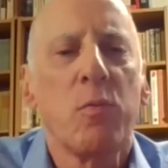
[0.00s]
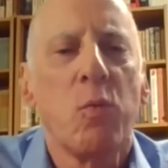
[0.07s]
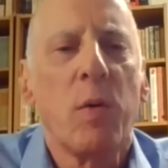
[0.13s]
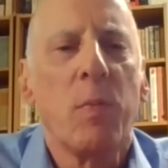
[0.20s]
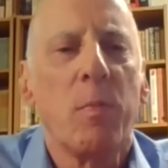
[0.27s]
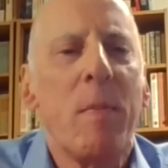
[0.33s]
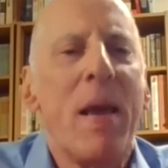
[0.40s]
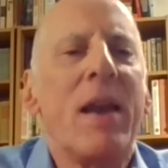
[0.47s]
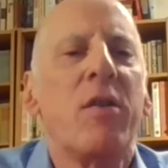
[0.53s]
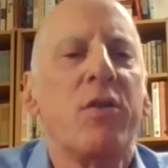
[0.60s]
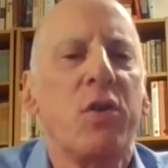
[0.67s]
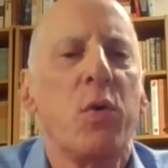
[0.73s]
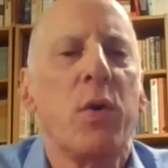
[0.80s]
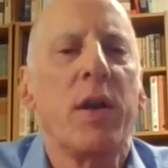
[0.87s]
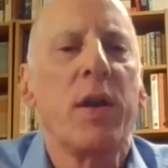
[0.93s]
what men are
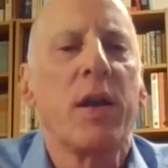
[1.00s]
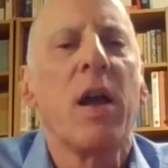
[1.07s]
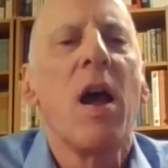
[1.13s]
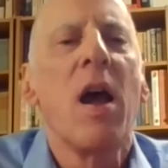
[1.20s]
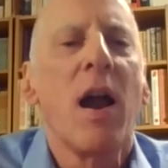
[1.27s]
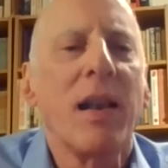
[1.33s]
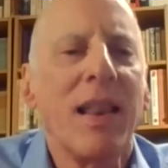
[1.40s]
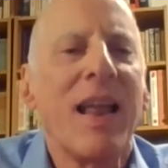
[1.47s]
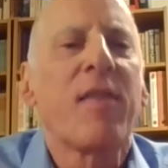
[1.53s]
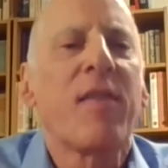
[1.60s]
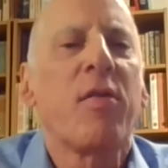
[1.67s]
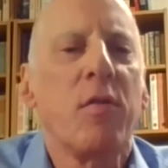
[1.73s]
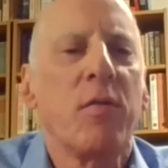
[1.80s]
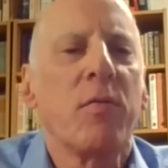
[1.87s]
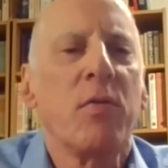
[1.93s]
doing,
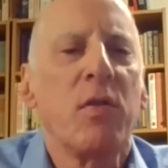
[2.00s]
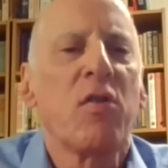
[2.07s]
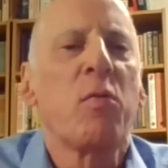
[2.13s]
unless they're